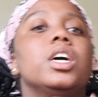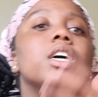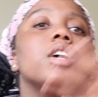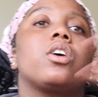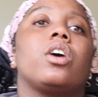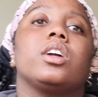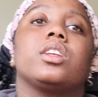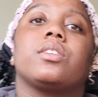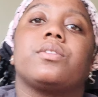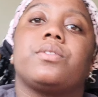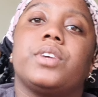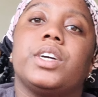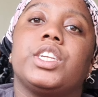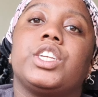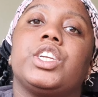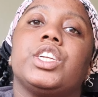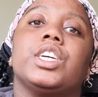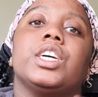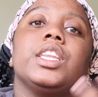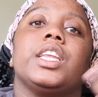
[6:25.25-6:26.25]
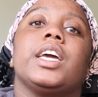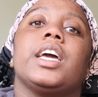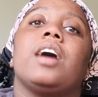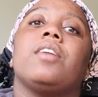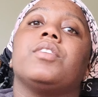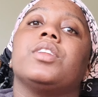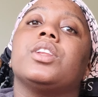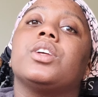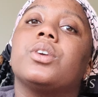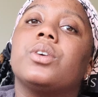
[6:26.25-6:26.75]
Cartafreccia, they
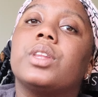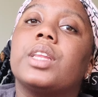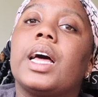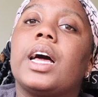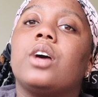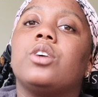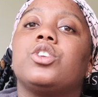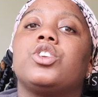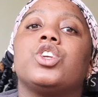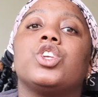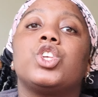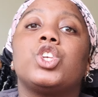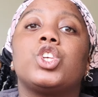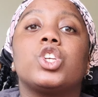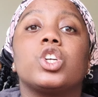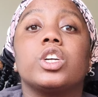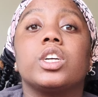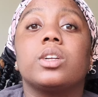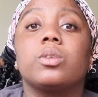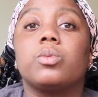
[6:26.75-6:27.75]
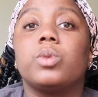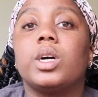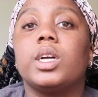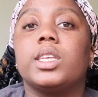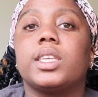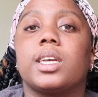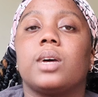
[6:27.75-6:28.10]
have a little lounge in certain ones.